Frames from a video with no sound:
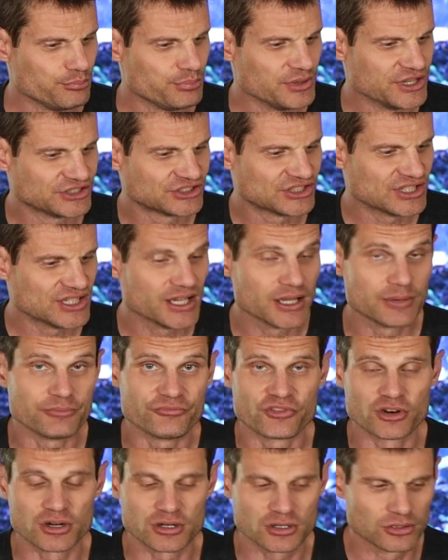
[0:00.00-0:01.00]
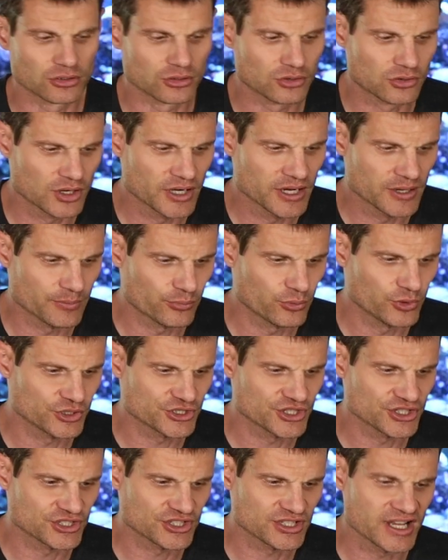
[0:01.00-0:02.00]
BCM vertical grip,
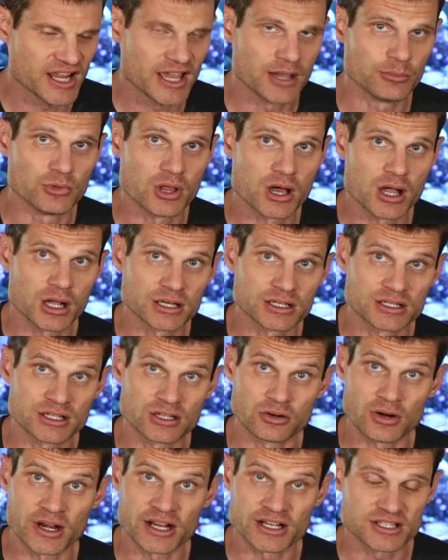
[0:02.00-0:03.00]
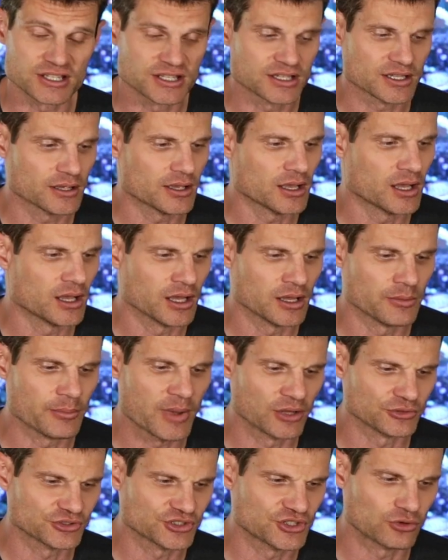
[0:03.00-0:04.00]
which is an M-lock, it
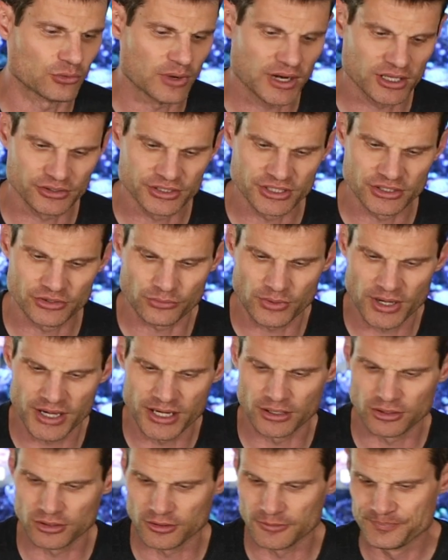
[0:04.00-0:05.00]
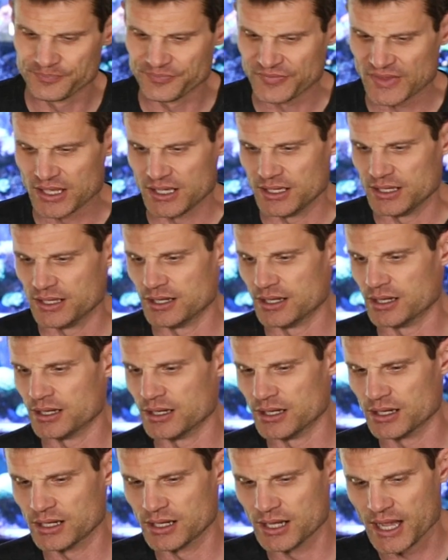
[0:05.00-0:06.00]
mounts directly to the rail.
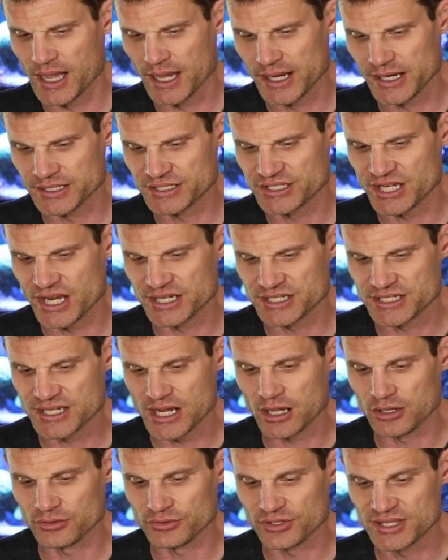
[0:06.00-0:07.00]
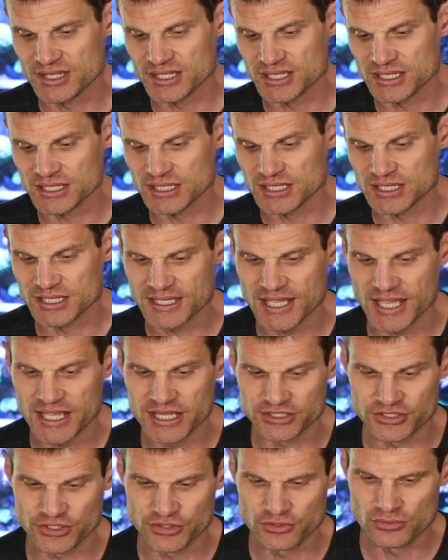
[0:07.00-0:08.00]
I changed out the
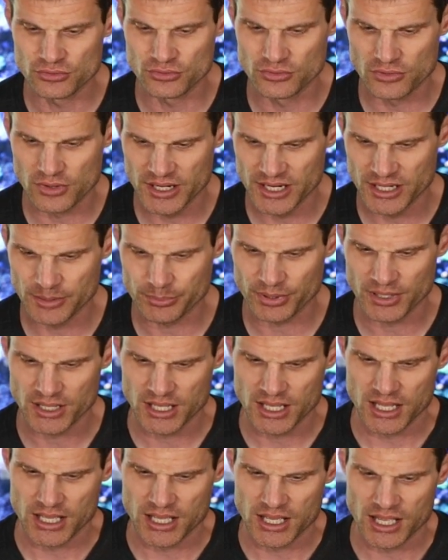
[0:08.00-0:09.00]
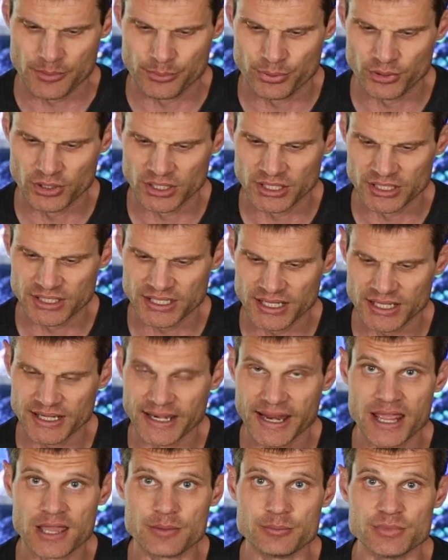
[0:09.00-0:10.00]
K2 grip. I put an
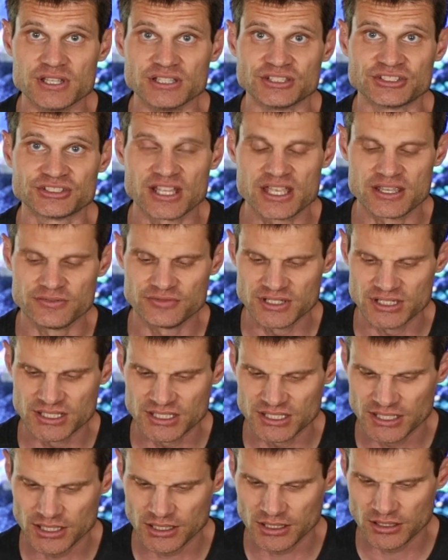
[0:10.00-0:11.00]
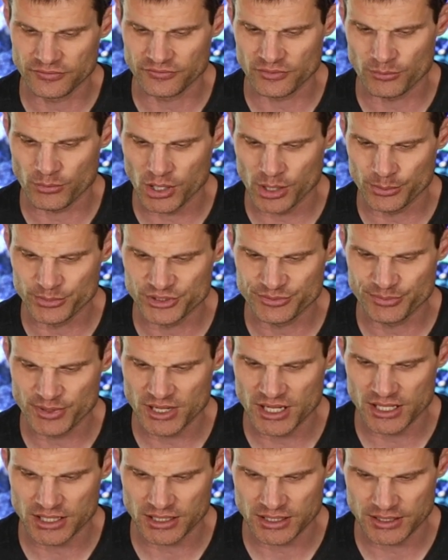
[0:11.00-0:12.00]
ambi safety in here from
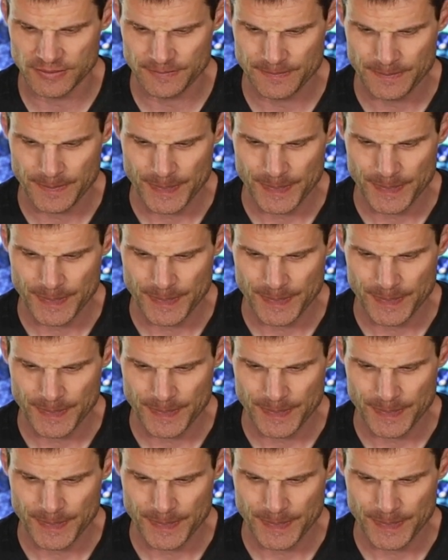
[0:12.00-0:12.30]
Armaspec.